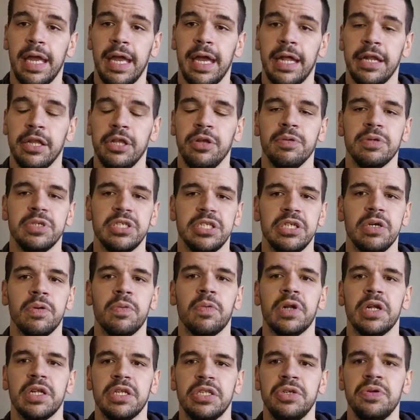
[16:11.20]
And you
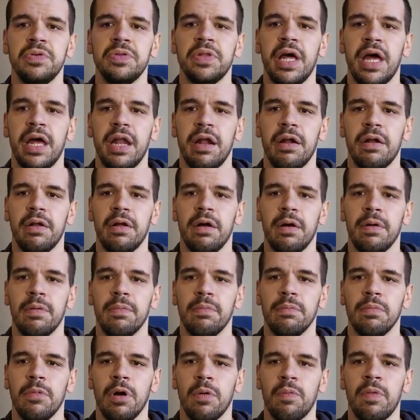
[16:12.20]
still want to do that
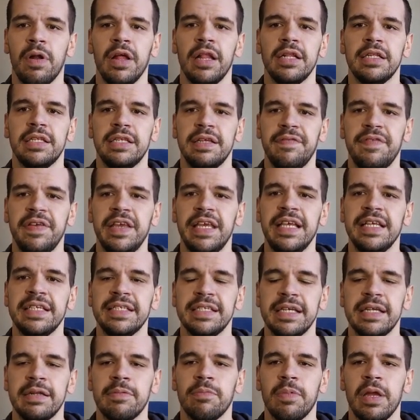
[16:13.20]
relative
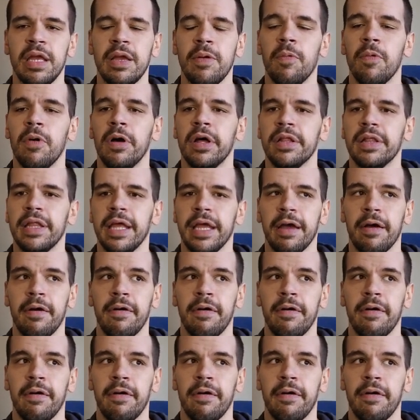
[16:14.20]
ease in week 1,